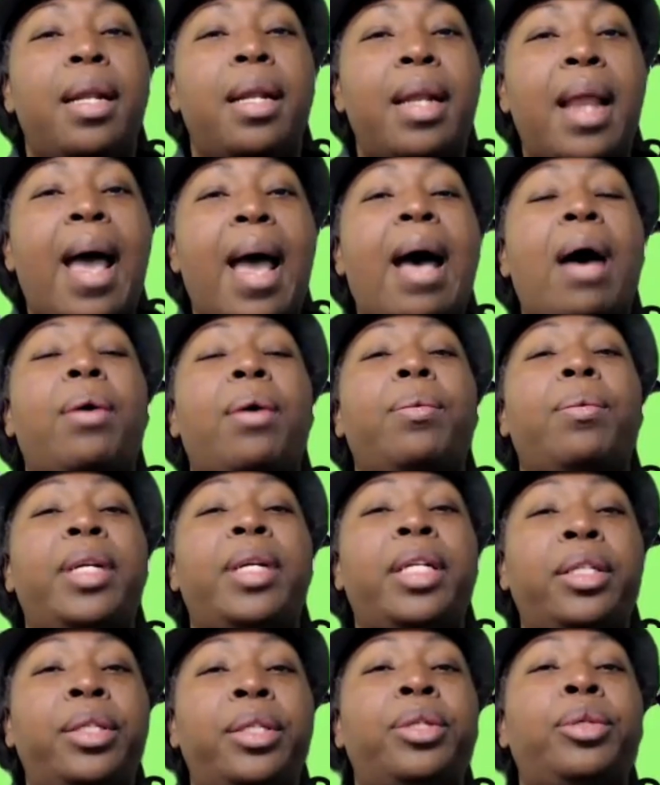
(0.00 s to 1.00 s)
Now,
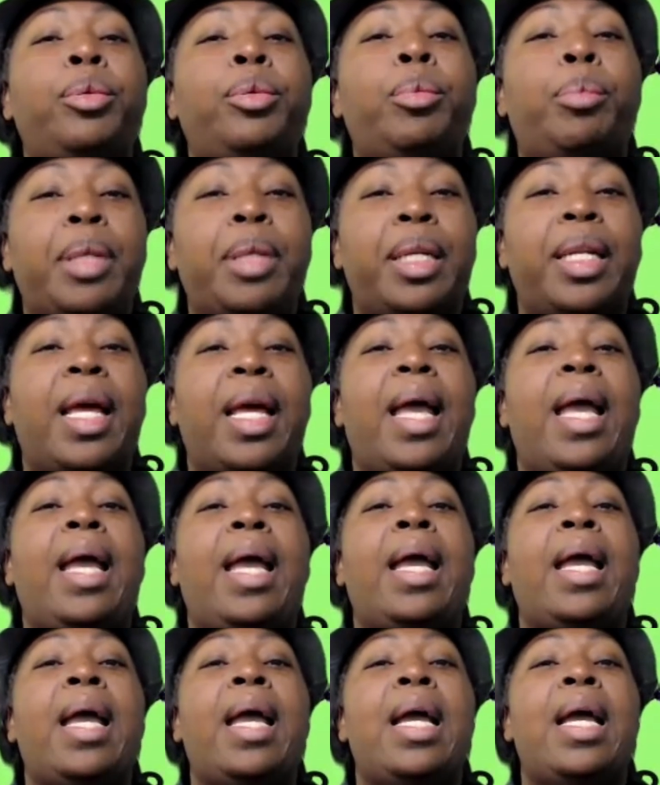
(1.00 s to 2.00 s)
when you
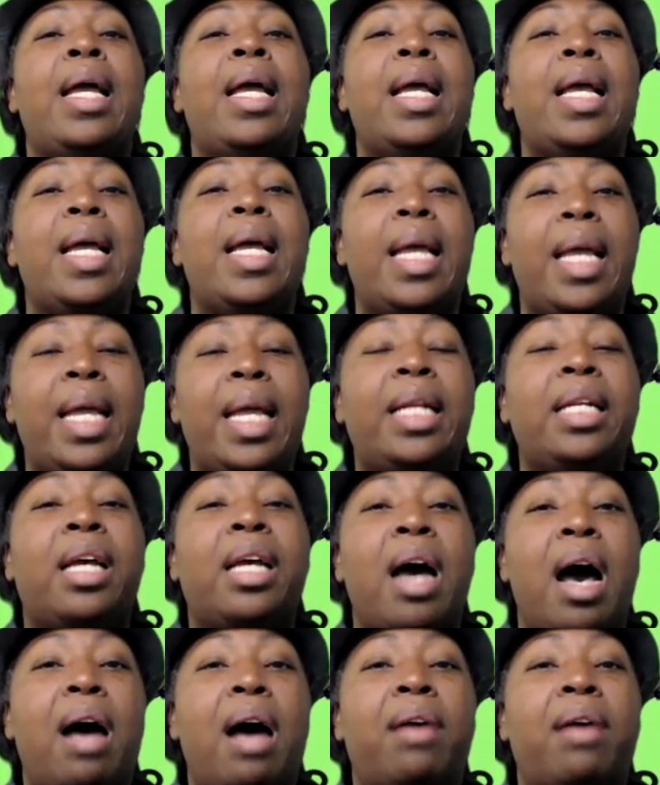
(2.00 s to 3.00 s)
play
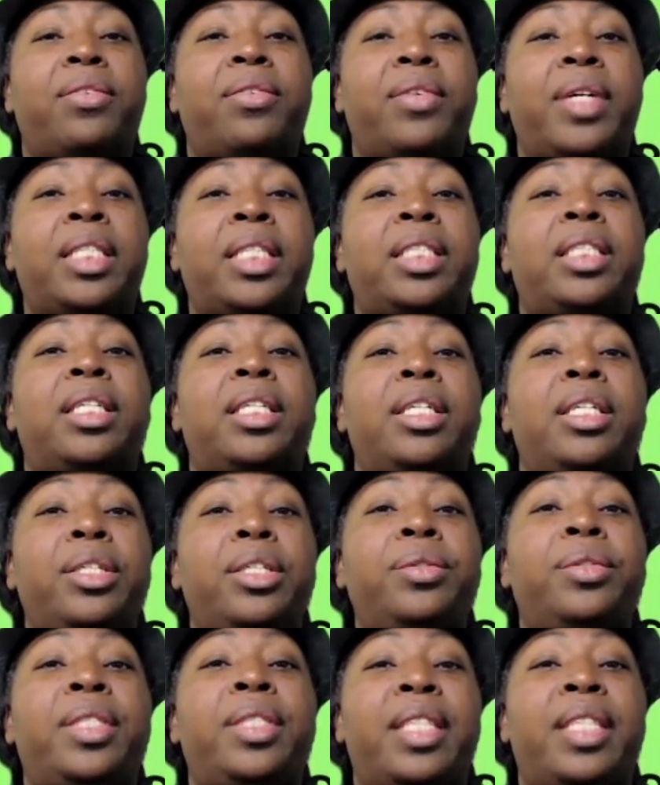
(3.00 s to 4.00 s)
in conference,
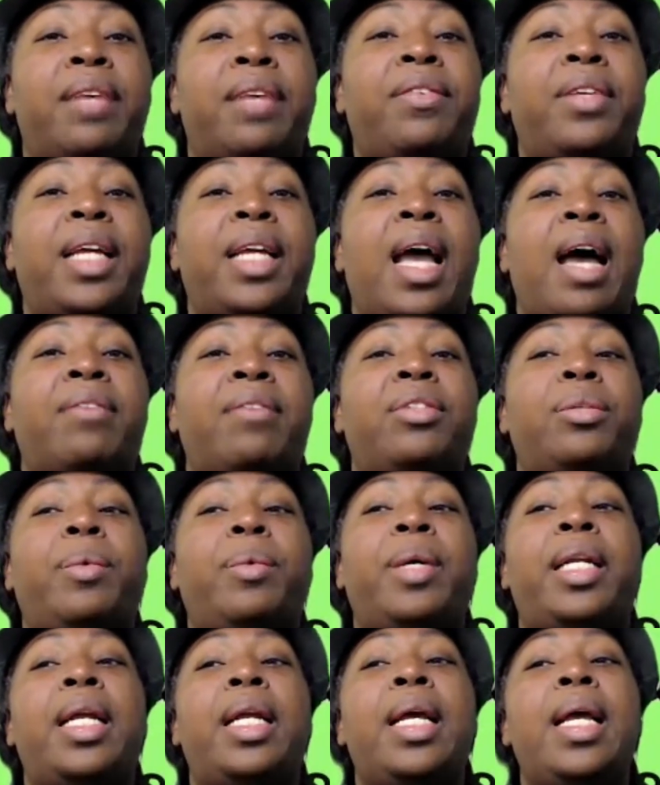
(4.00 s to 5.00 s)
you definitely have to
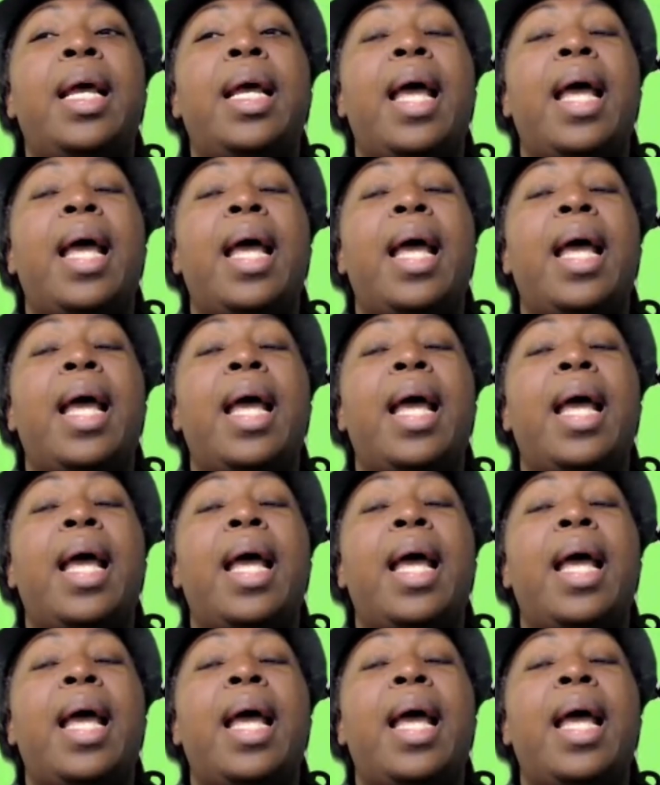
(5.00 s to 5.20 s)
win.